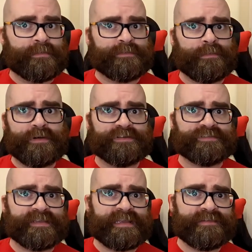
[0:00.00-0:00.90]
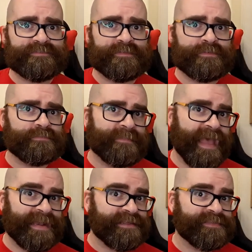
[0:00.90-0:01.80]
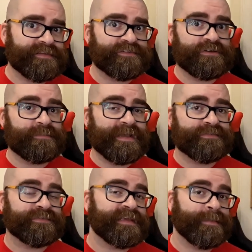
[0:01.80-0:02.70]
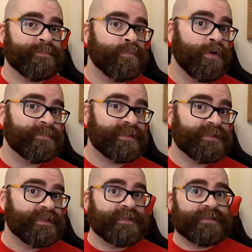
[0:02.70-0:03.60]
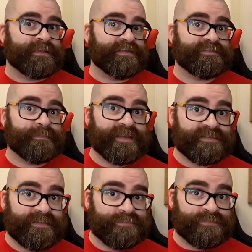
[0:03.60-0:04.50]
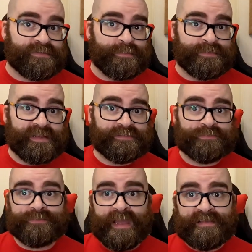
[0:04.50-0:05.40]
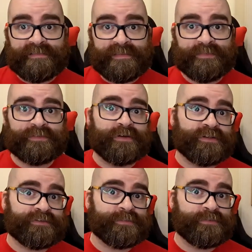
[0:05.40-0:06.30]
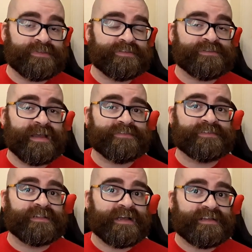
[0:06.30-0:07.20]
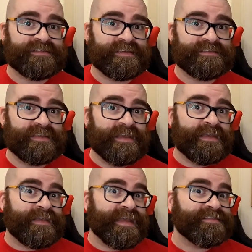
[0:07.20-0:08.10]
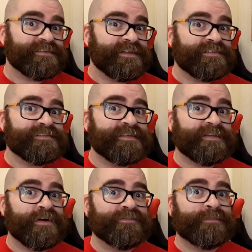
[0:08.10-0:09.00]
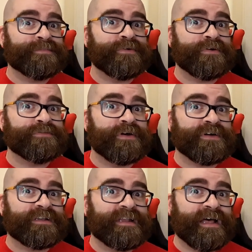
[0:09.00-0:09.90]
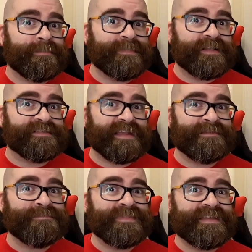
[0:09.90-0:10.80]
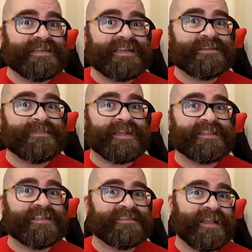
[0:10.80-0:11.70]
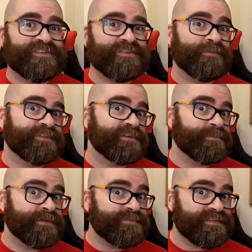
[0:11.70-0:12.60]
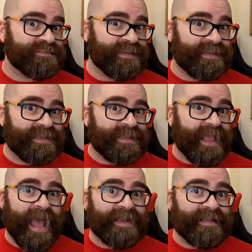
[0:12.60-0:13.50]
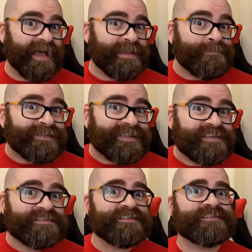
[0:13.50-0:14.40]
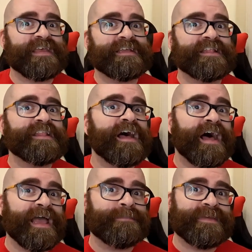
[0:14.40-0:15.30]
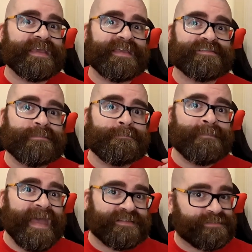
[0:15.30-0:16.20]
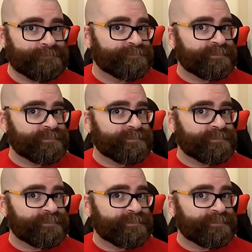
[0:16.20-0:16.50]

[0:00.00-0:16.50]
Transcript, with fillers: So honestly, for anything to come out of Camp Wobbler, especially from someone as creative and knowledgeable with his craft as Lars is, it's gonna set off the prog rock alarm bells and immediately demand the attention of the community. And I am pleased to say that the hype is met.